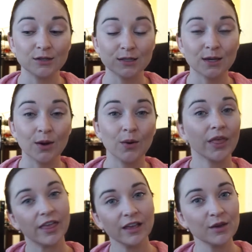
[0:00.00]
So
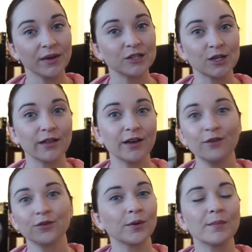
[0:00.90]
thank you,
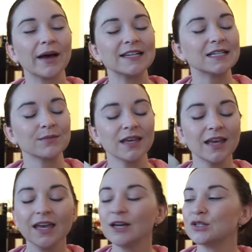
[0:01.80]
Angelica, for reminding me